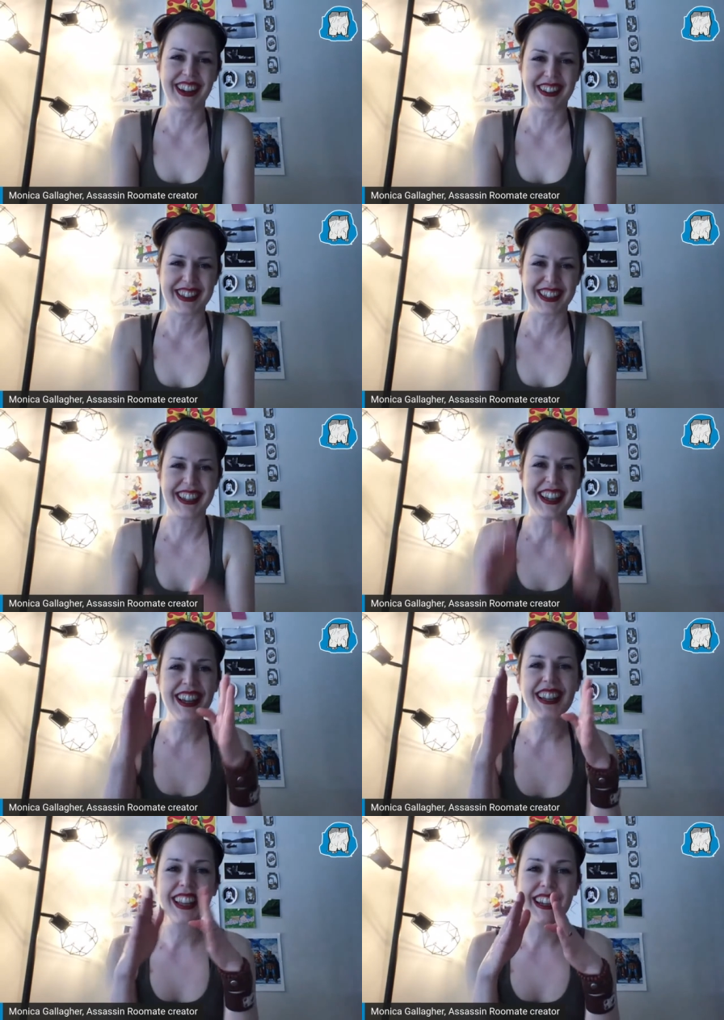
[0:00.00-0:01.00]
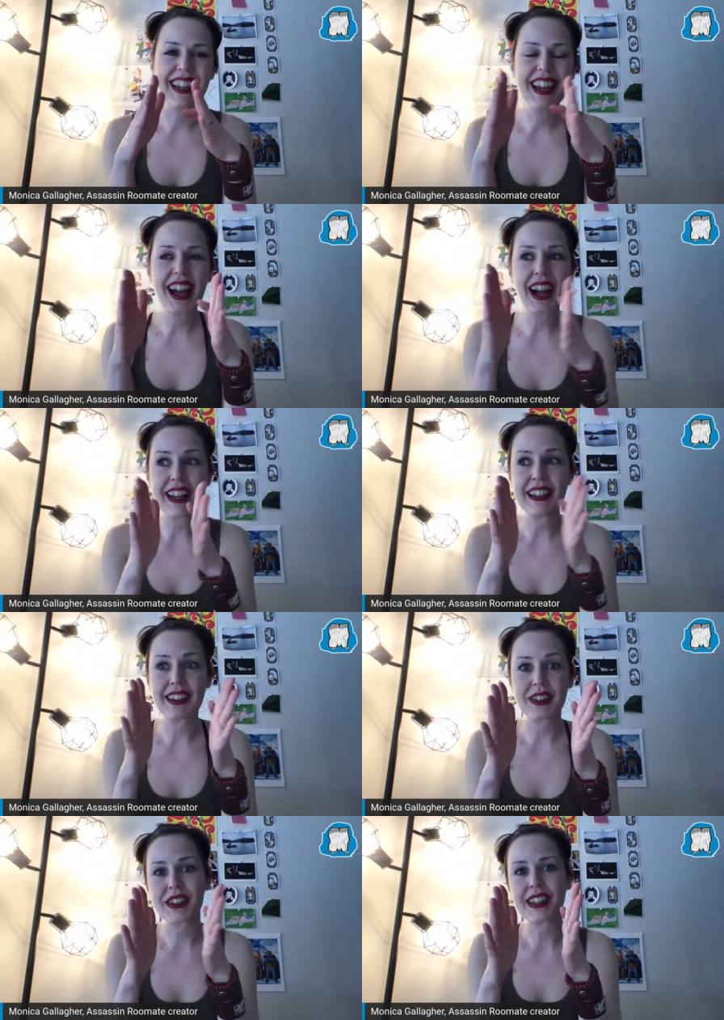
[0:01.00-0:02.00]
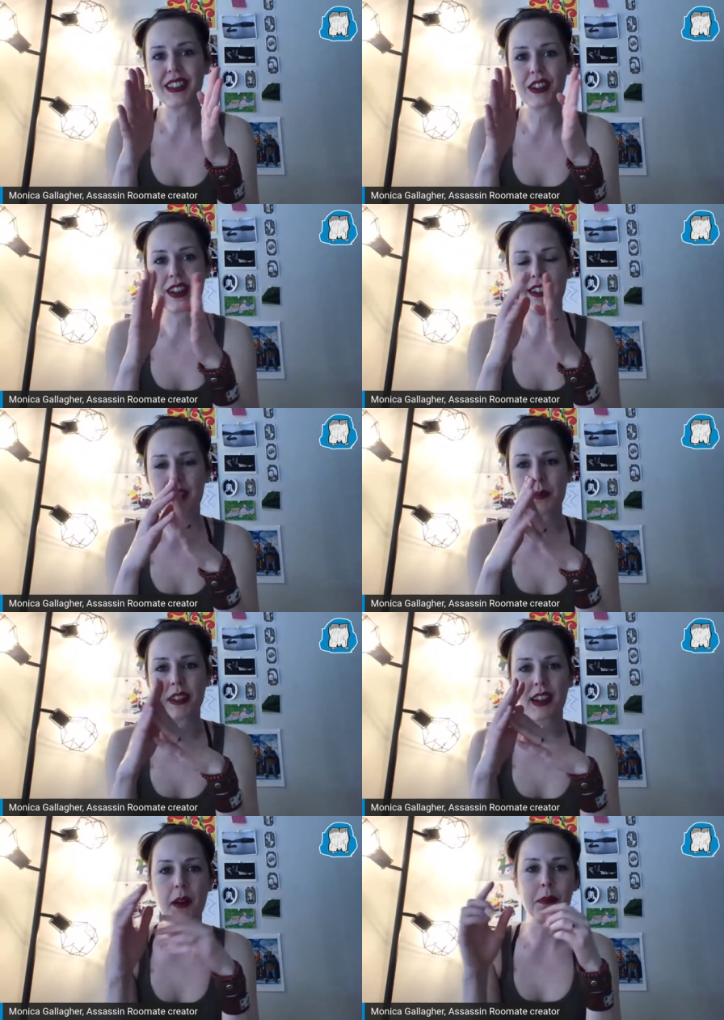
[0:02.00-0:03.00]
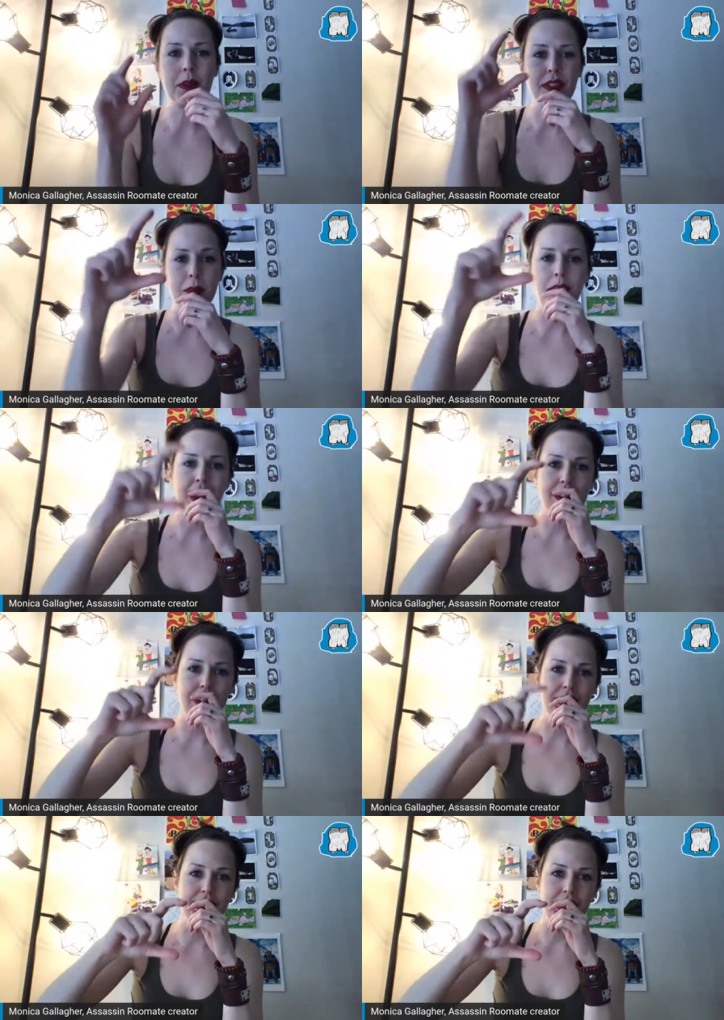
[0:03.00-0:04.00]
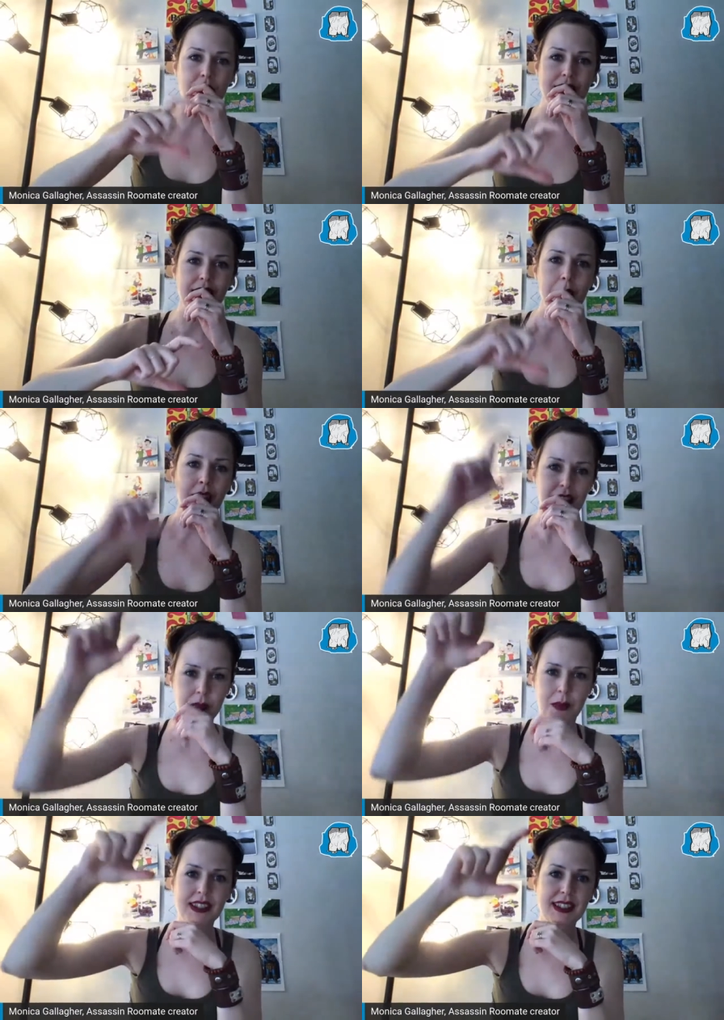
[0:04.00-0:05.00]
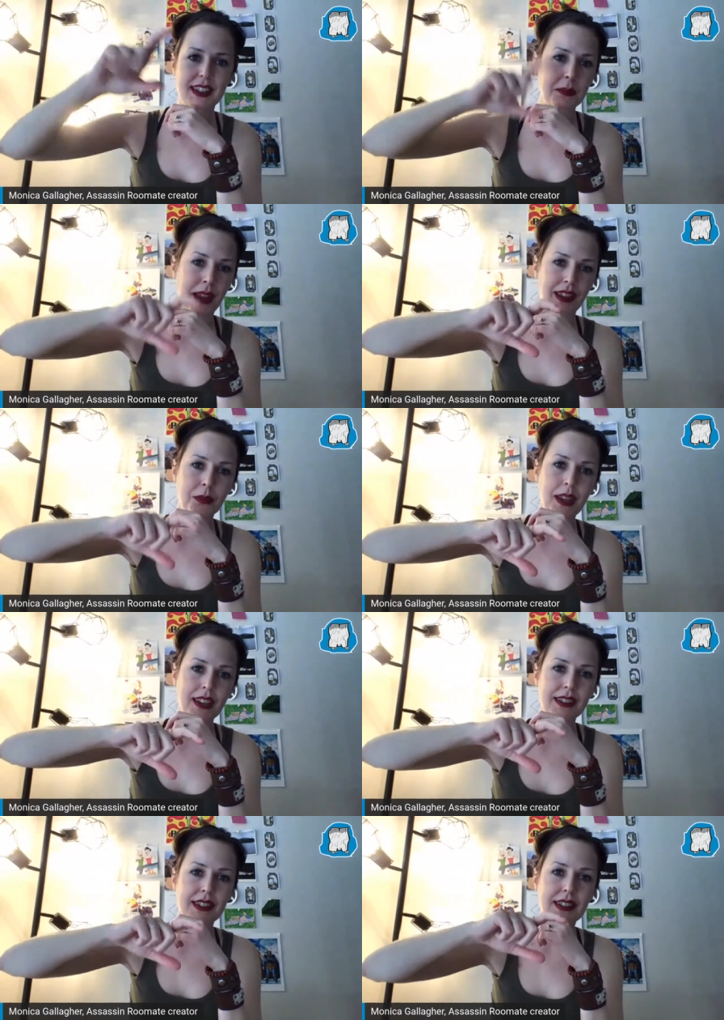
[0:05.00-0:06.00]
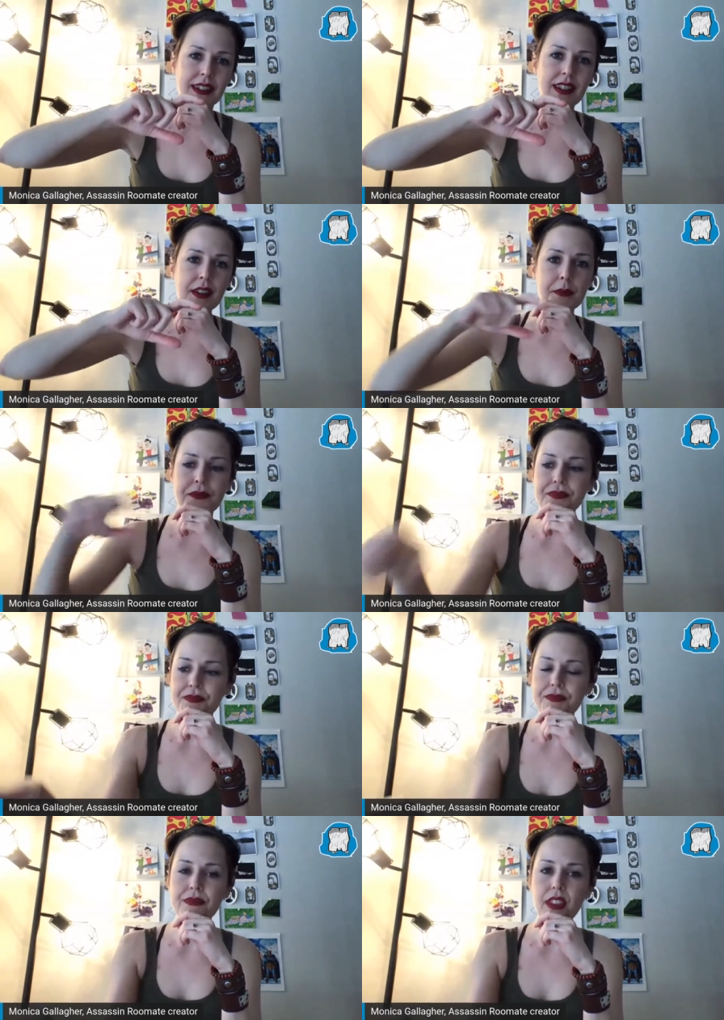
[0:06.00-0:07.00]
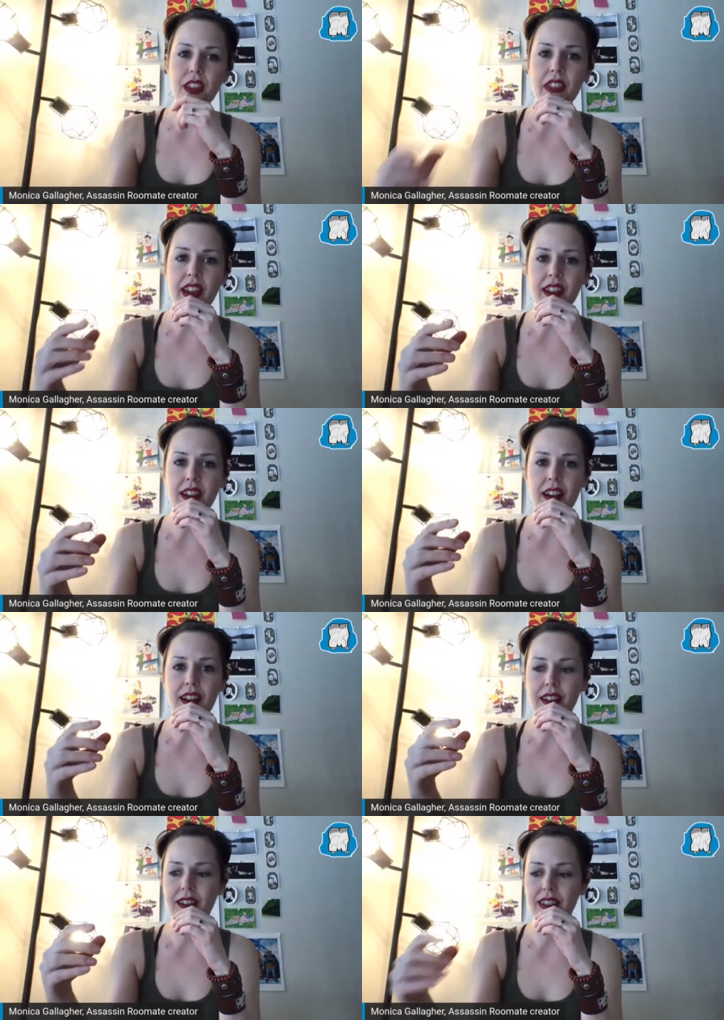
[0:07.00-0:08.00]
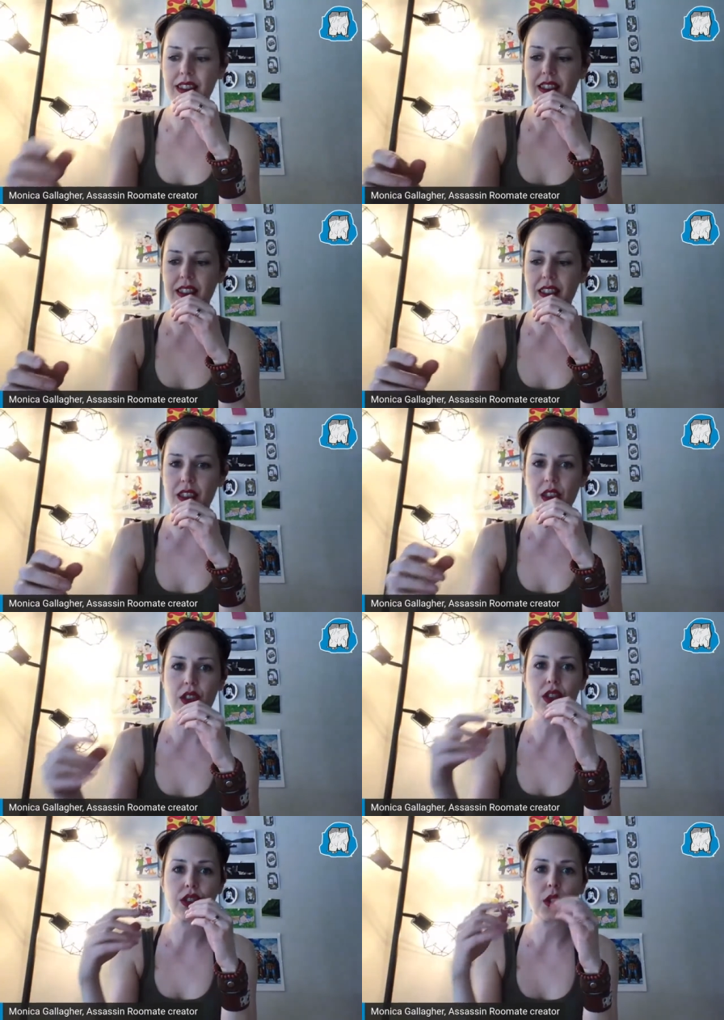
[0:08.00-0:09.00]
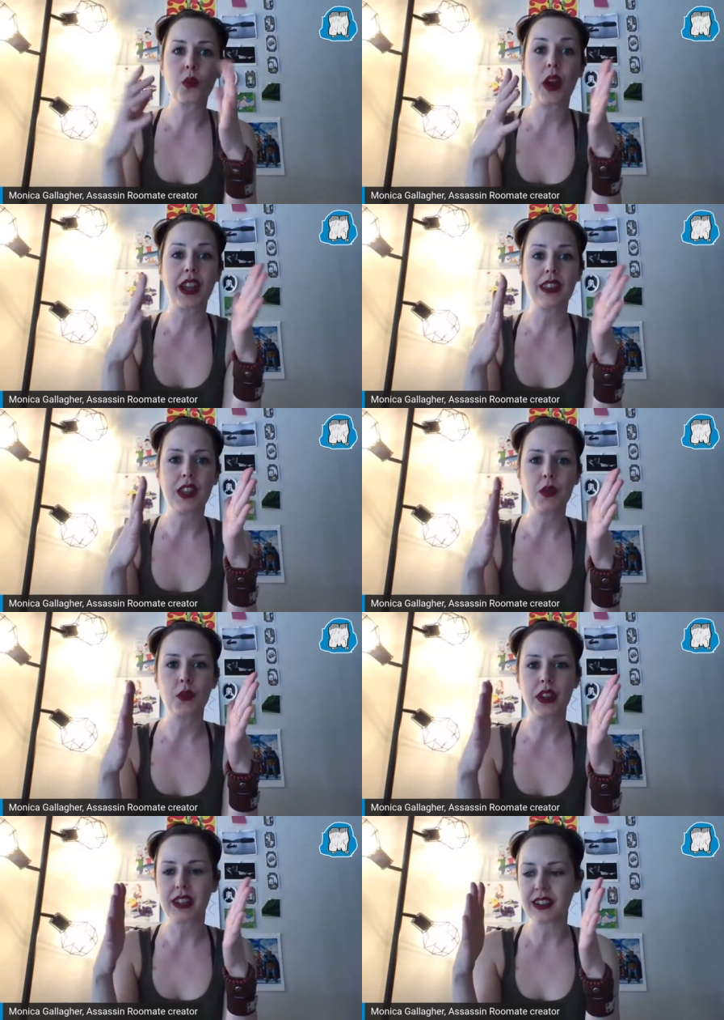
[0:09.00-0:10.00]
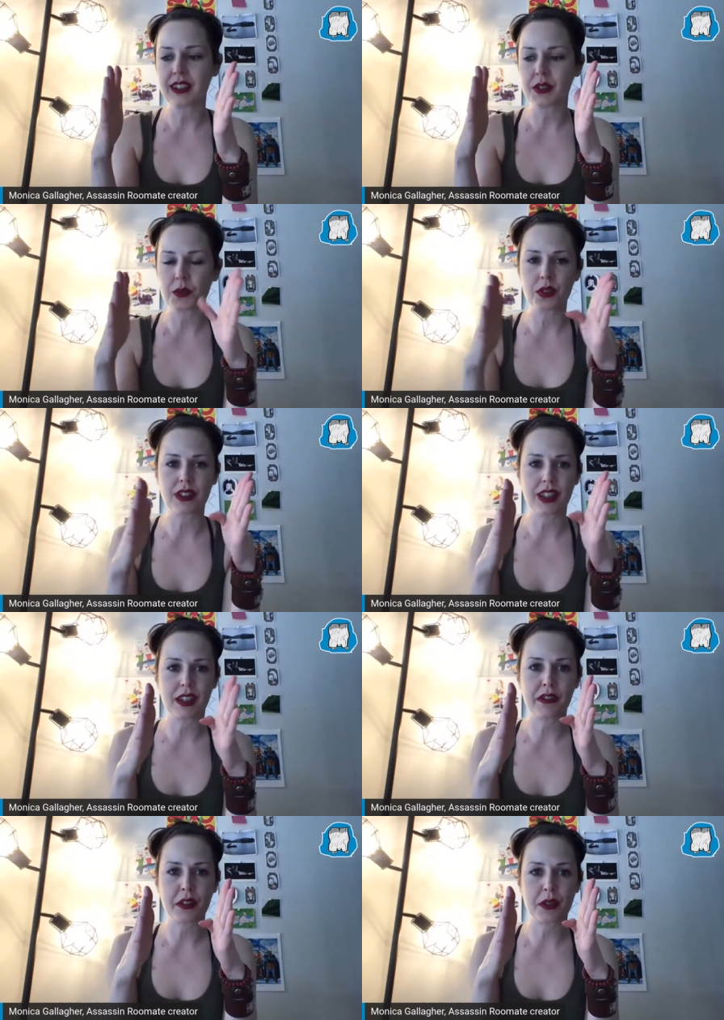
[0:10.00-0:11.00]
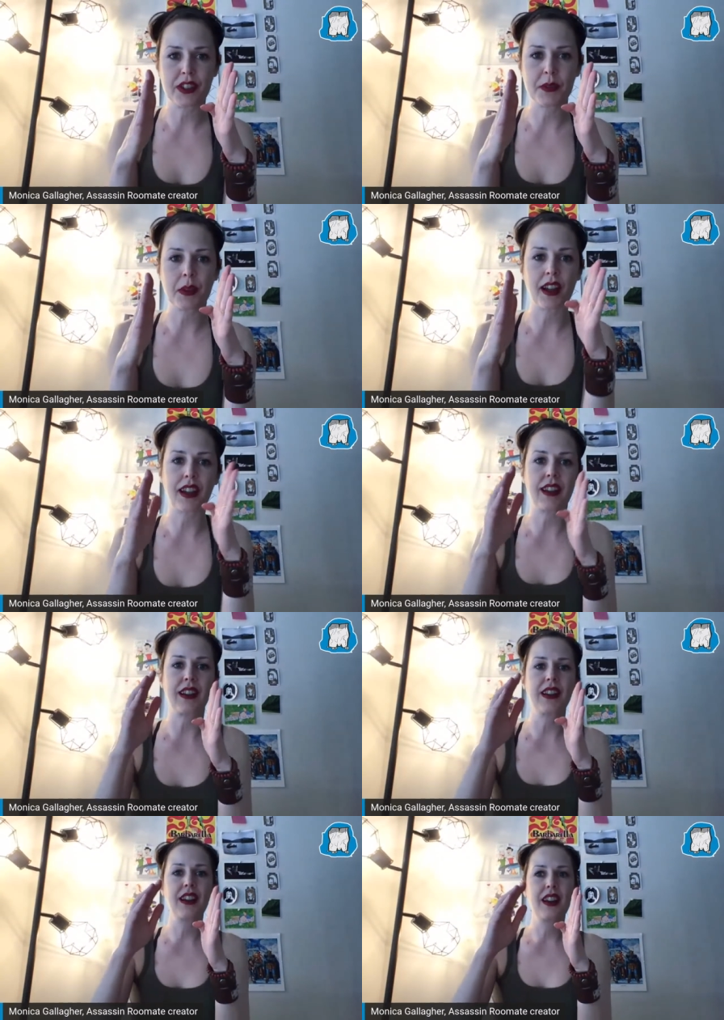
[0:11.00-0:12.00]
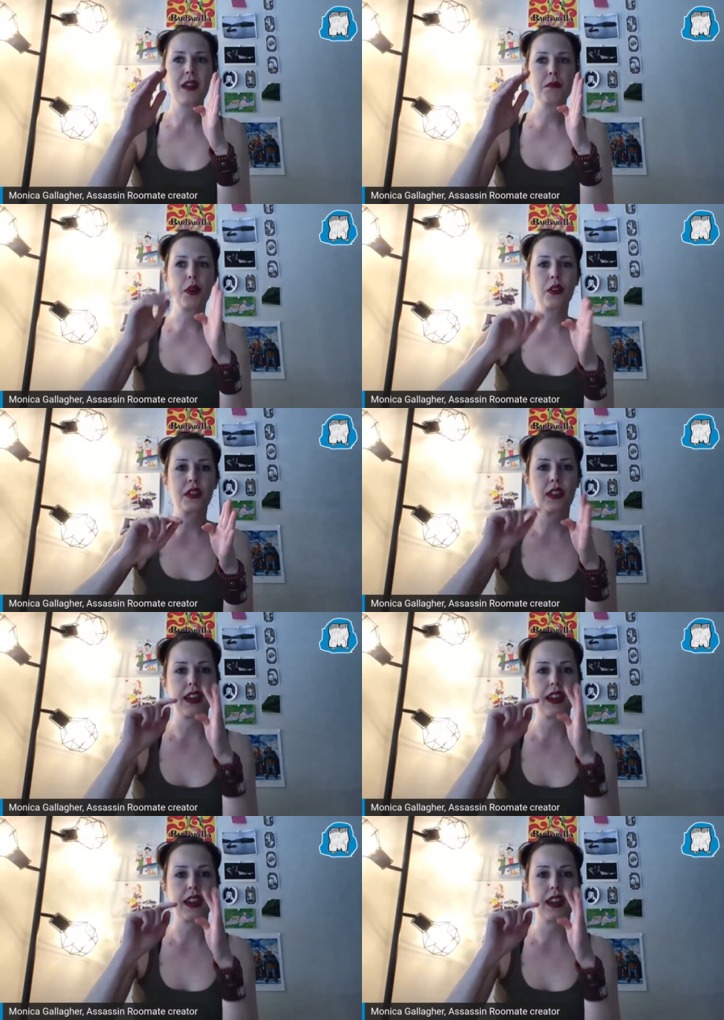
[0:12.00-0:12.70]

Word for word: You have to like I didn't understand that you had to split up the panels, so it's not page based, it's panel based. And then uh, the way that you read it is really influenced by both